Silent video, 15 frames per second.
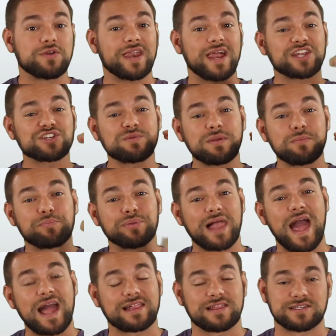can actually be
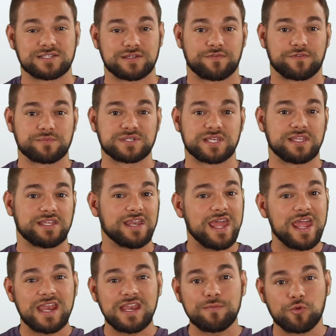blacklisted from sending
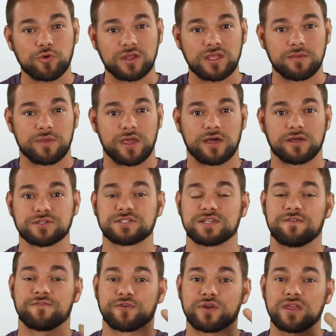any more emails
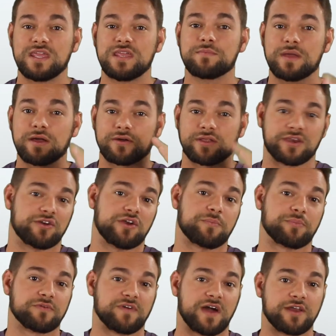if your email and internet
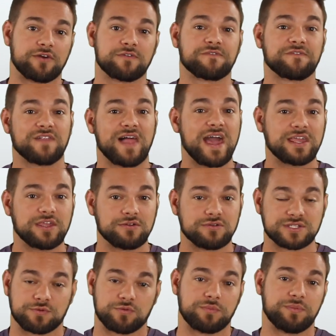provider flag you
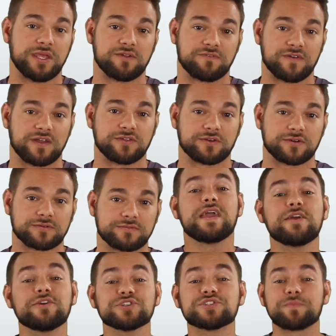as a repeat offender.
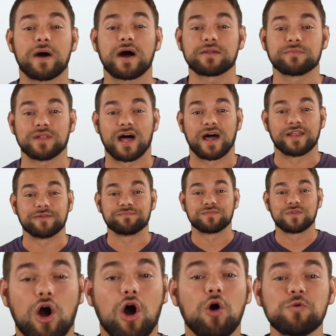Here's the bottom line.
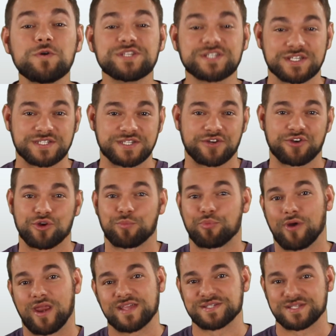Always consider your
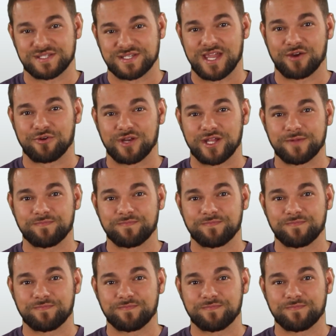brand's integrity.